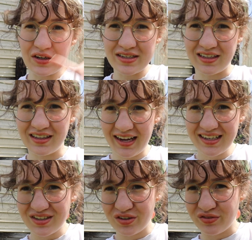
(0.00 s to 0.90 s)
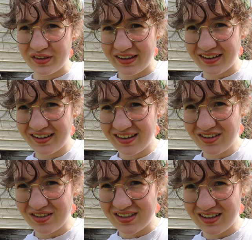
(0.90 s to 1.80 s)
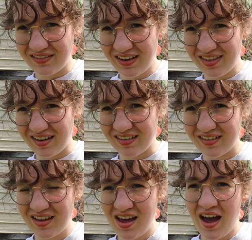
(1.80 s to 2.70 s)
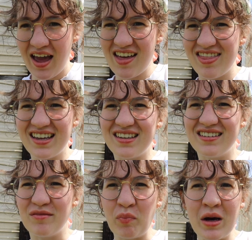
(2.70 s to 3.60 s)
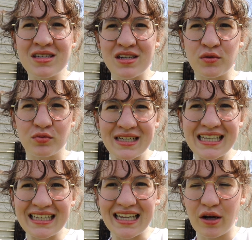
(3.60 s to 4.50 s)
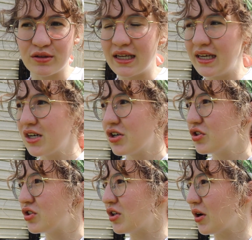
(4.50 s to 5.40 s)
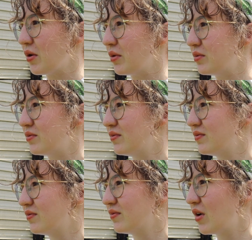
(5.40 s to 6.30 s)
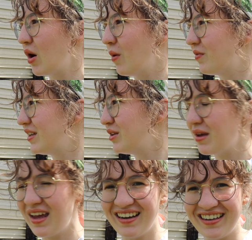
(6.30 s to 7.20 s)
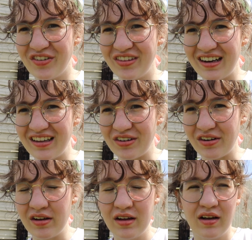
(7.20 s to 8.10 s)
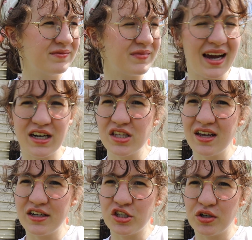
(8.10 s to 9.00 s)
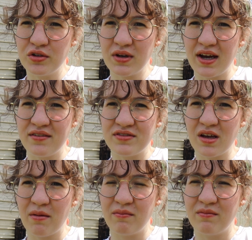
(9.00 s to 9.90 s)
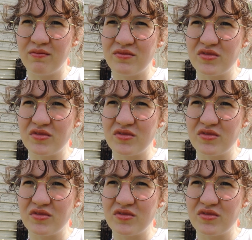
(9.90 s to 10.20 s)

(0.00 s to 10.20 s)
is a light over there, I think you can see it right there, that buzzes really loudly, so hopefully you can't hear that either. I just thought I'd show you kind of some